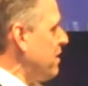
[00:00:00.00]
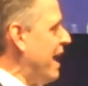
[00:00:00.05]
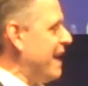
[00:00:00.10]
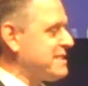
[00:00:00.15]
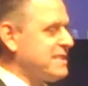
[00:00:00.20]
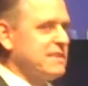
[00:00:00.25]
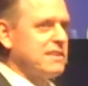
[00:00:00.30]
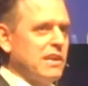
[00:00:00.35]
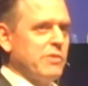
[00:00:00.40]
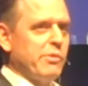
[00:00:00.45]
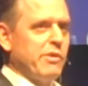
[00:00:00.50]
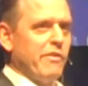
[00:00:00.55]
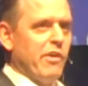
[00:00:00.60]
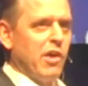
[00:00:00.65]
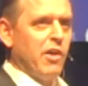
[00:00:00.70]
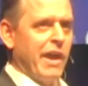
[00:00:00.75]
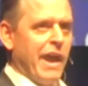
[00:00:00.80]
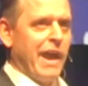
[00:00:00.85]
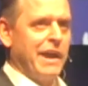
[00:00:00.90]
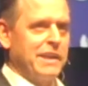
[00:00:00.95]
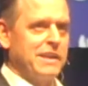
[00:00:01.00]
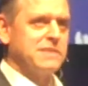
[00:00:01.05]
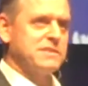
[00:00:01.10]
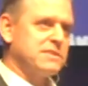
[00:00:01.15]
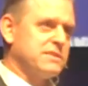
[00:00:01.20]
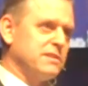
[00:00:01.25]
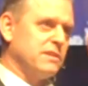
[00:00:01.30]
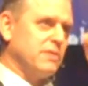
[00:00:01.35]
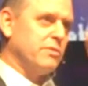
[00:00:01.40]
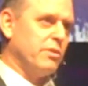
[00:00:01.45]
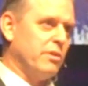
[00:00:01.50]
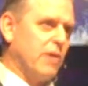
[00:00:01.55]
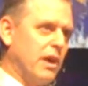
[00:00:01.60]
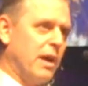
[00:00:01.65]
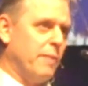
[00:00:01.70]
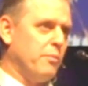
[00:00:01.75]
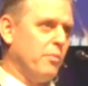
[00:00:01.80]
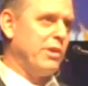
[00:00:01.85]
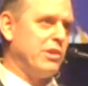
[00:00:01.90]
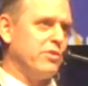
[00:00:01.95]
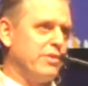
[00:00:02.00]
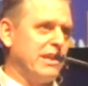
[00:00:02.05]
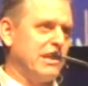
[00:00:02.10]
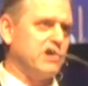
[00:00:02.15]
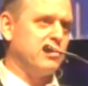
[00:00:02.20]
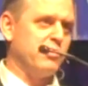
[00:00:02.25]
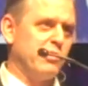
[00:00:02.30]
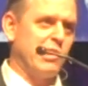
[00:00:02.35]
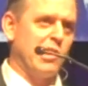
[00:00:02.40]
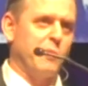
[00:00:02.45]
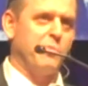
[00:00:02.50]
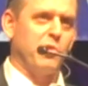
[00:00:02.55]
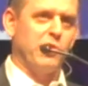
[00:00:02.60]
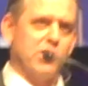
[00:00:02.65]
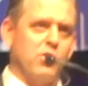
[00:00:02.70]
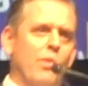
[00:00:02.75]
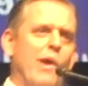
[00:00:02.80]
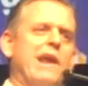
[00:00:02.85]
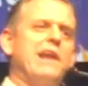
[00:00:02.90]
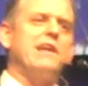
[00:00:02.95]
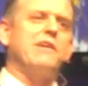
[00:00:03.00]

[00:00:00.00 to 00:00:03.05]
classic thing we've all had is when you get to an airport, you're